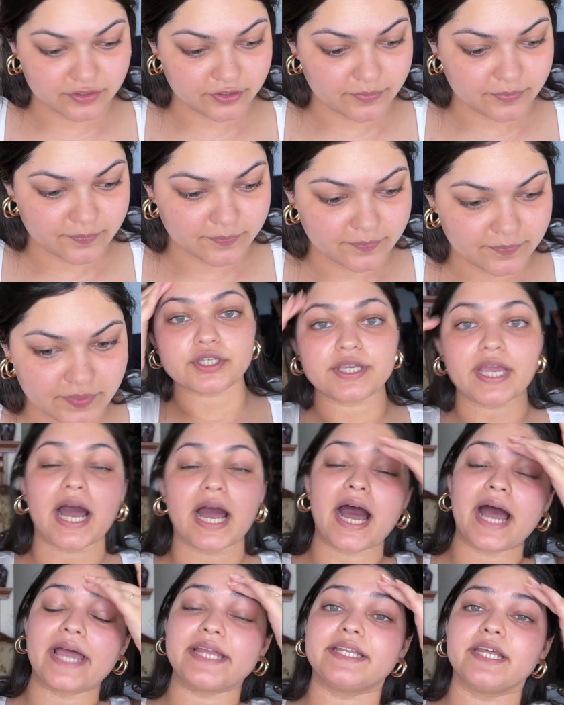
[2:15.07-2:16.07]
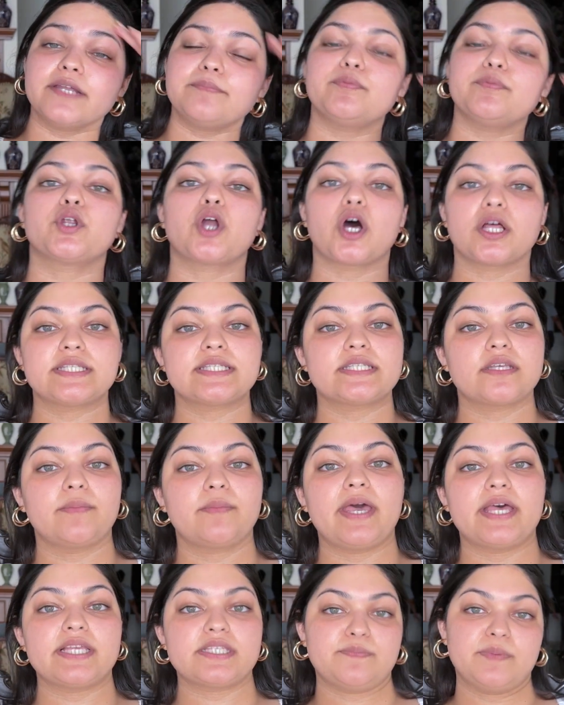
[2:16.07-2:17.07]
you. So yeah, I did put on some
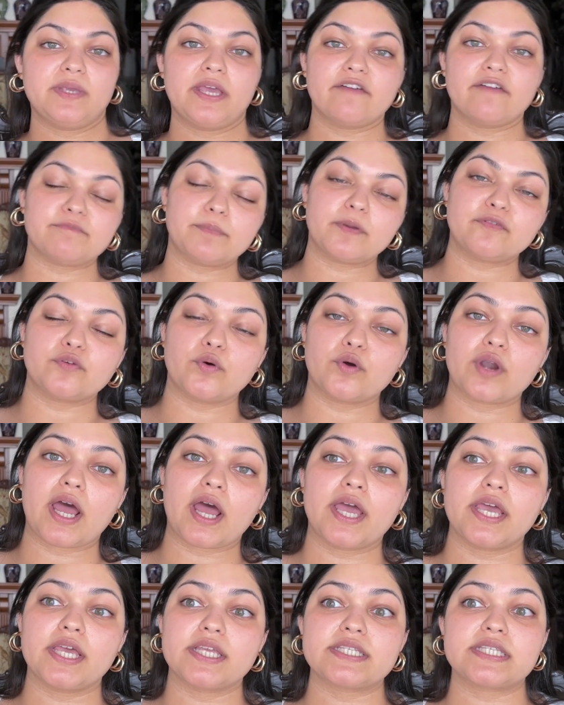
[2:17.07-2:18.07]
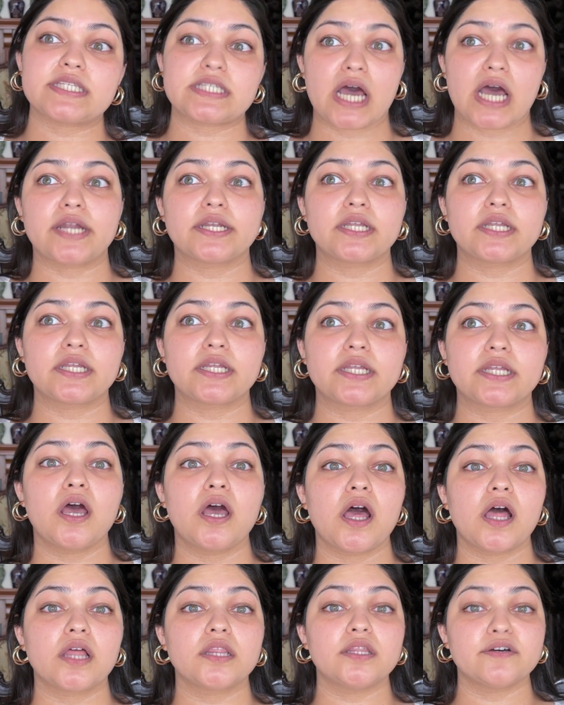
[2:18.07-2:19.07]
SPF before I started
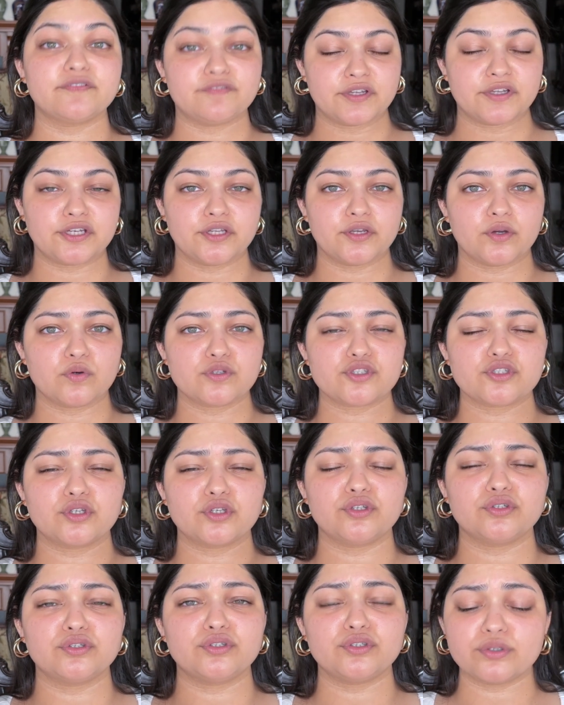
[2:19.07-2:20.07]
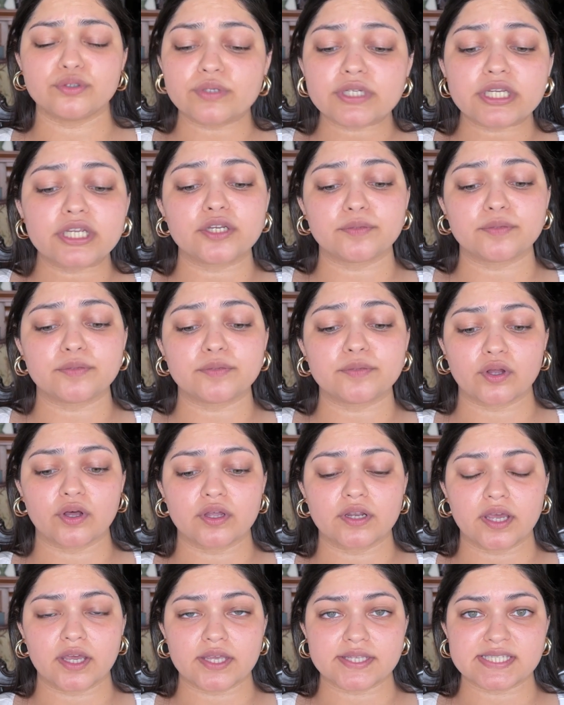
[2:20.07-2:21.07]
the video, so you do need to put
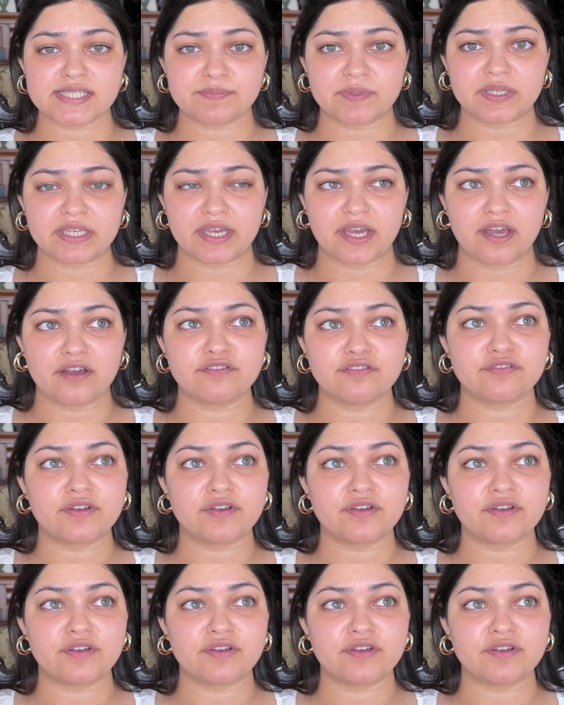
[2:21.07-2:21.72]
on SPF.